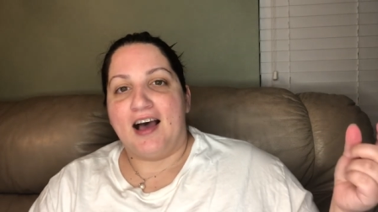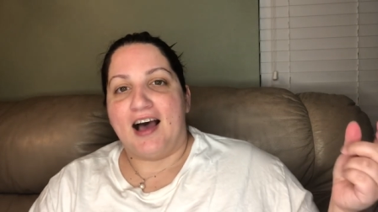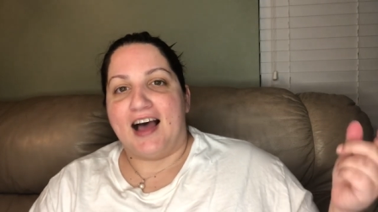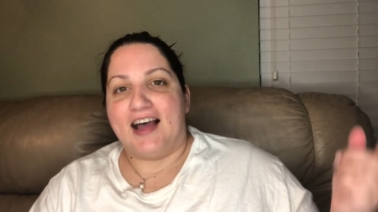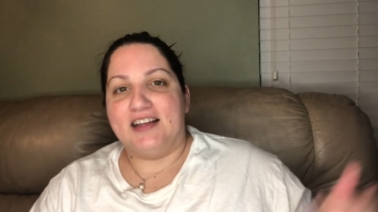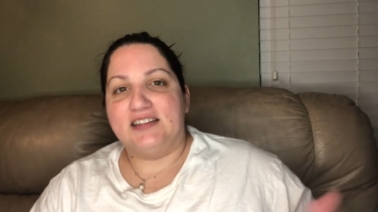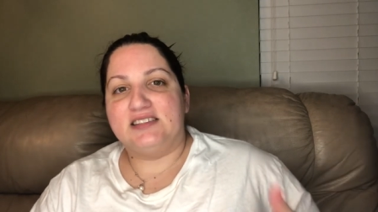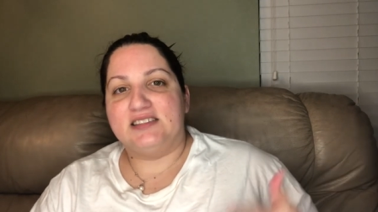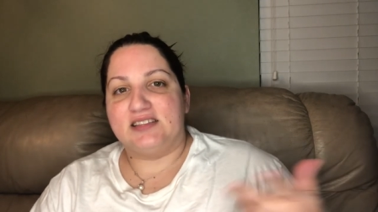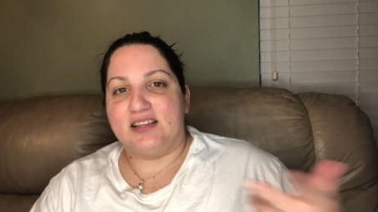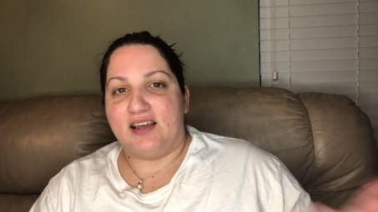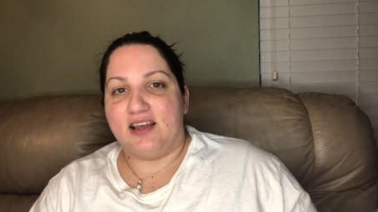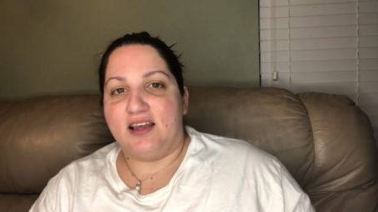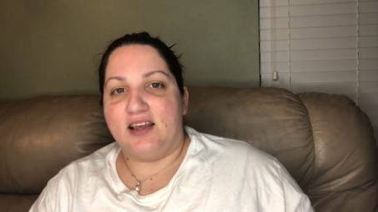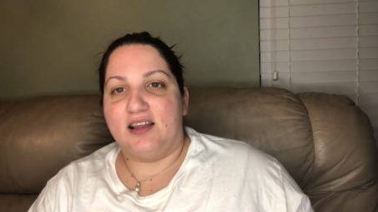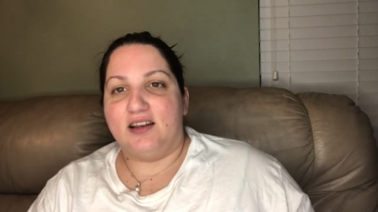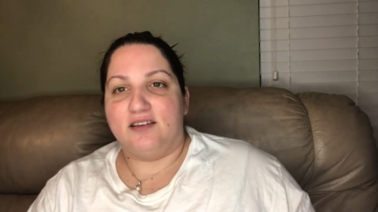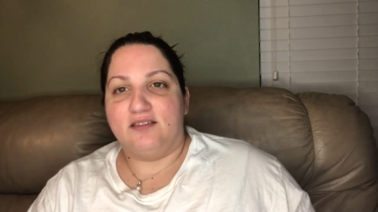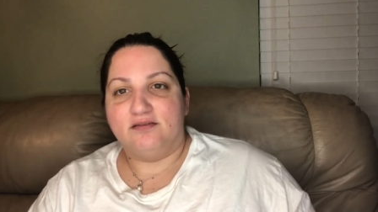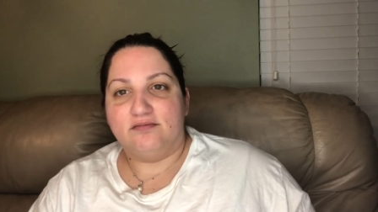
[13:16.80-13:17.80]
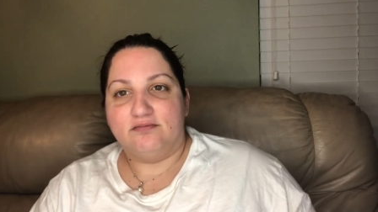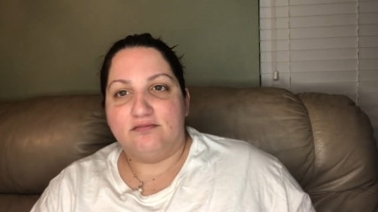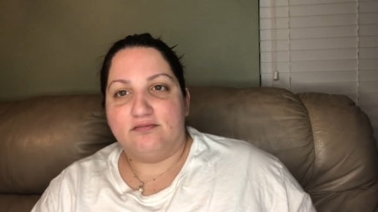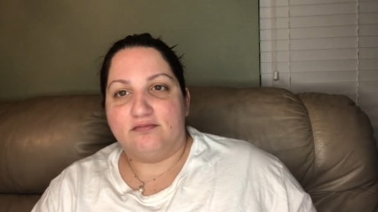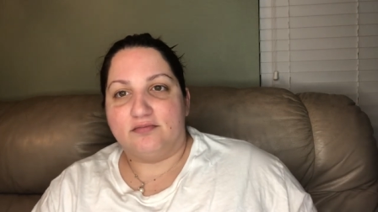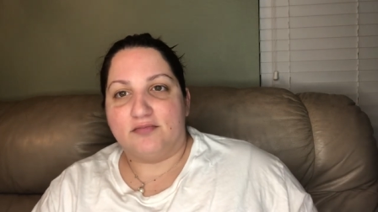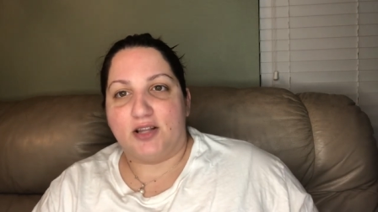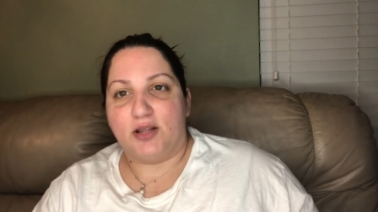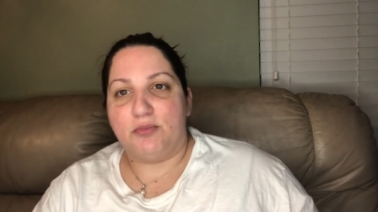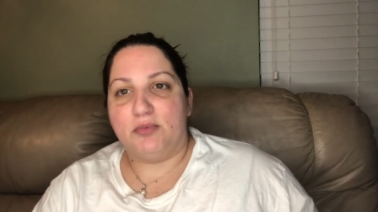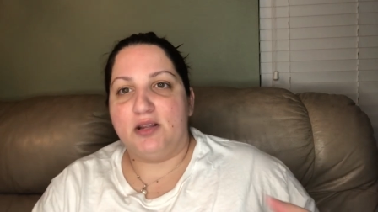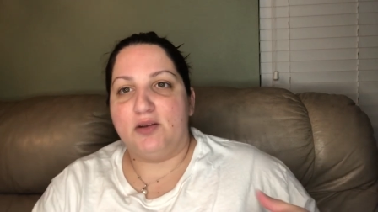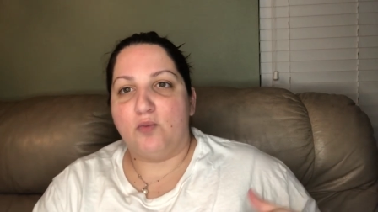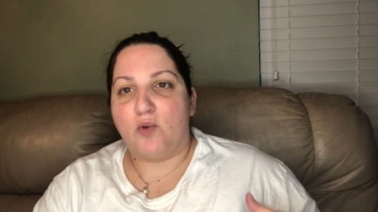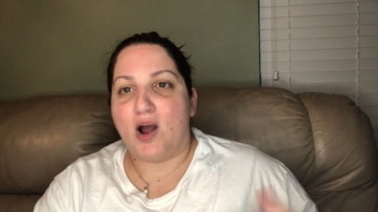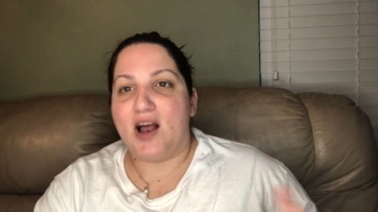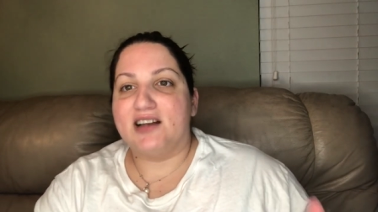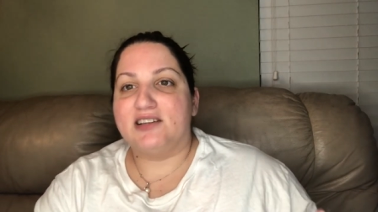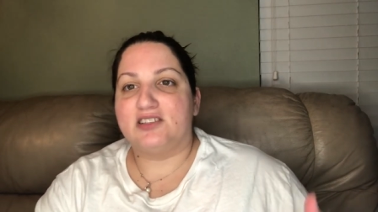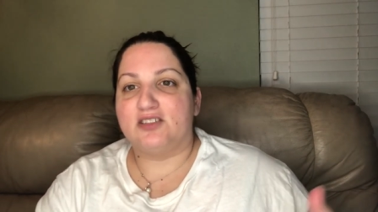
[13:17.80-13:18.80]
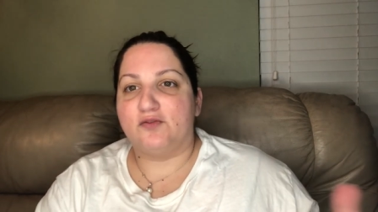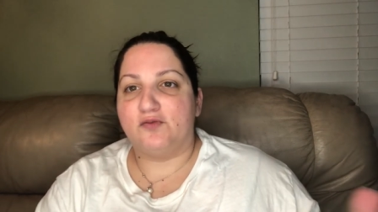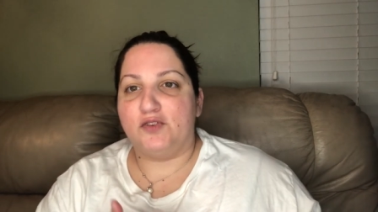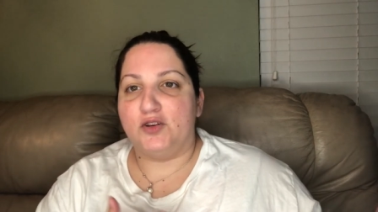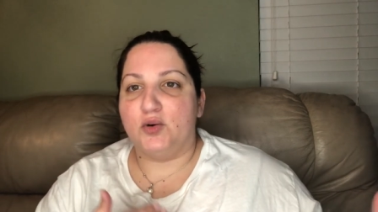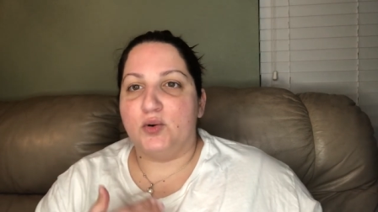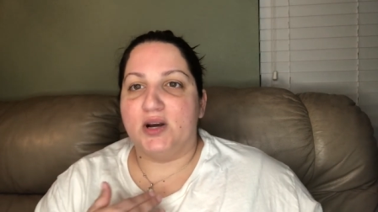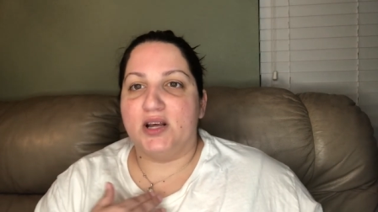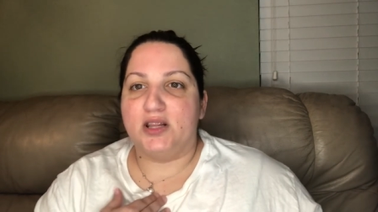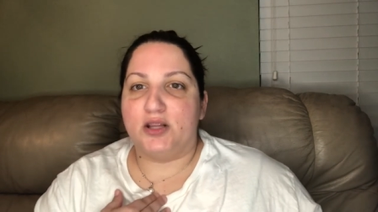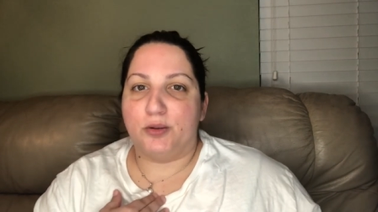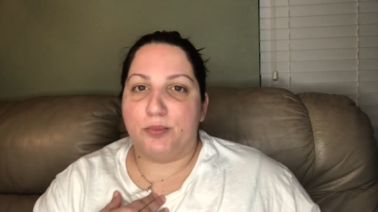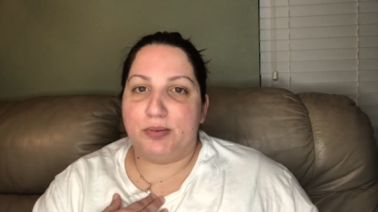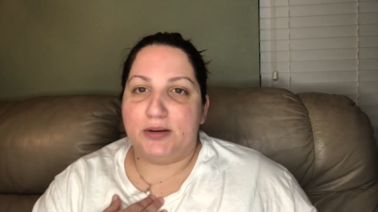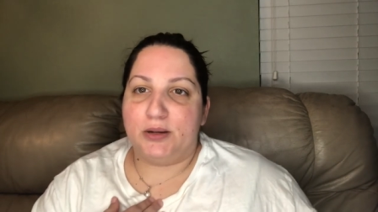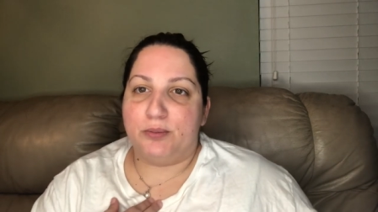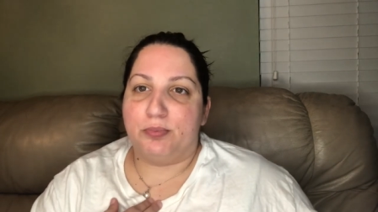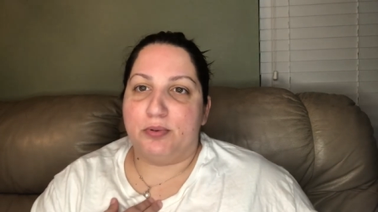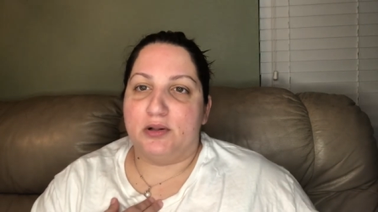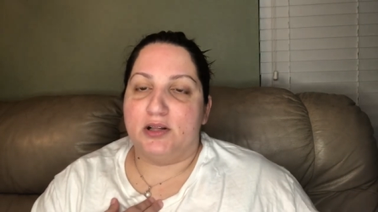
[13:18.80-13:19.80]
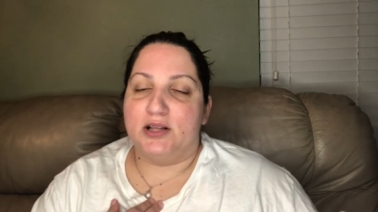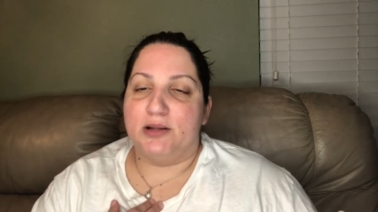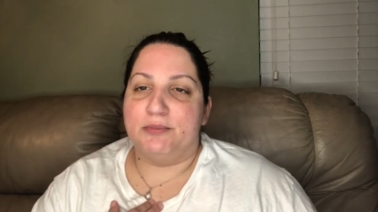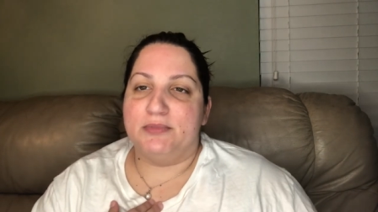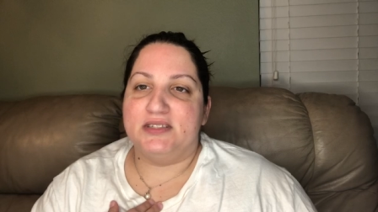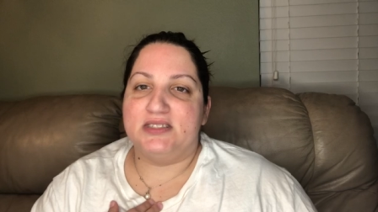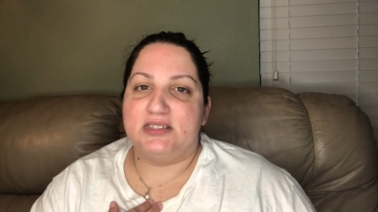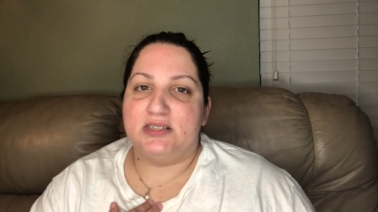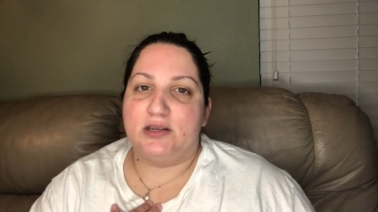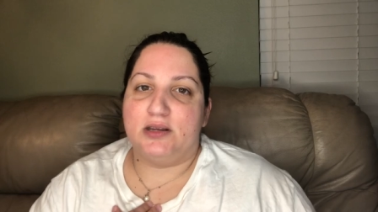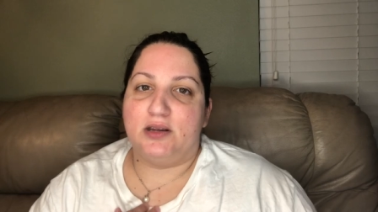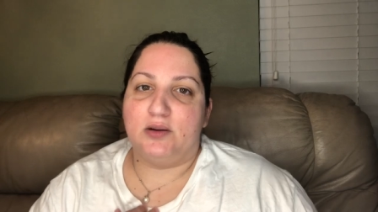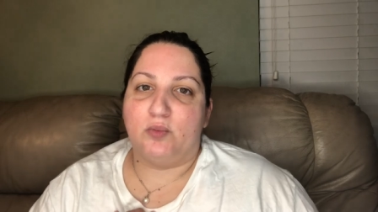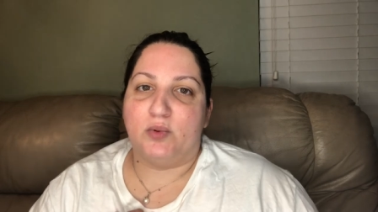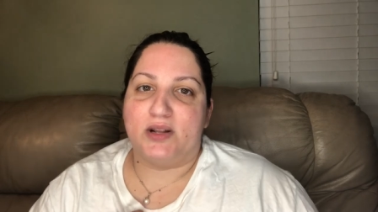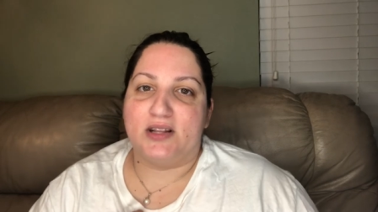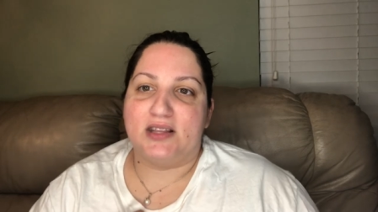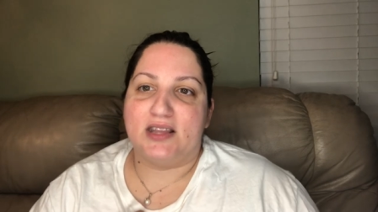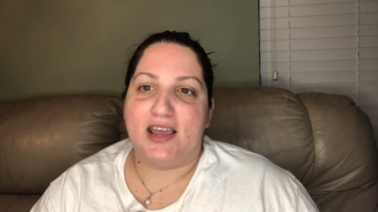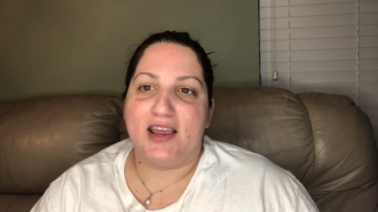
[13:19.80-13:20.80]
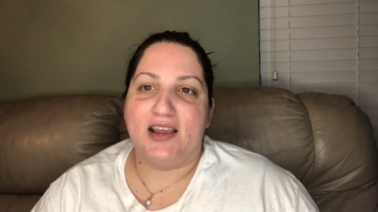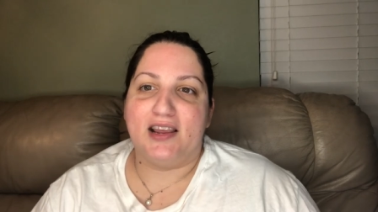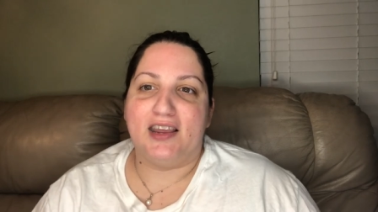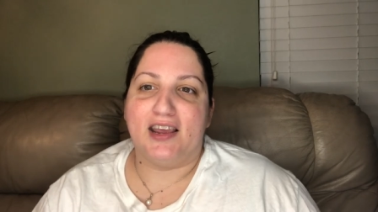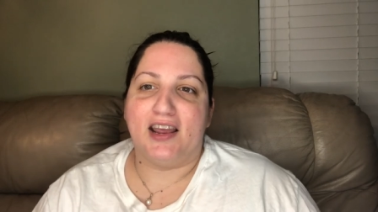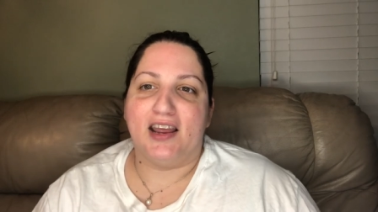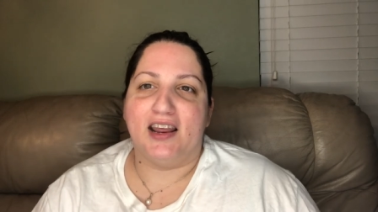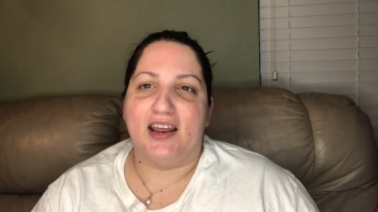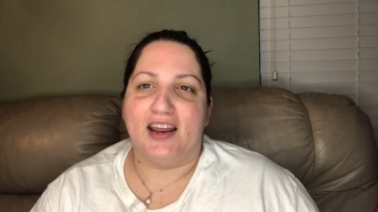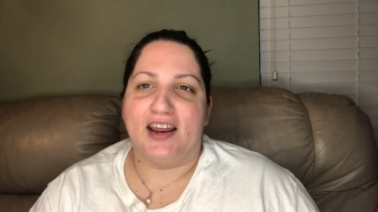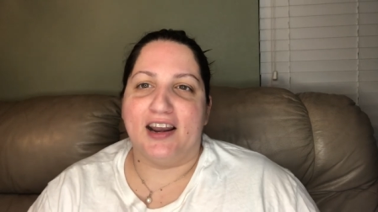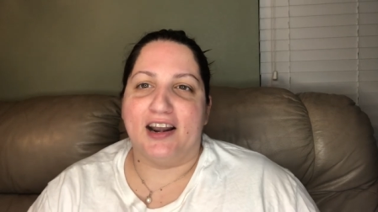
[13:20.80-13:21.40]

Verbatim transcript: I said, let me watch a few other people, let me see what they get.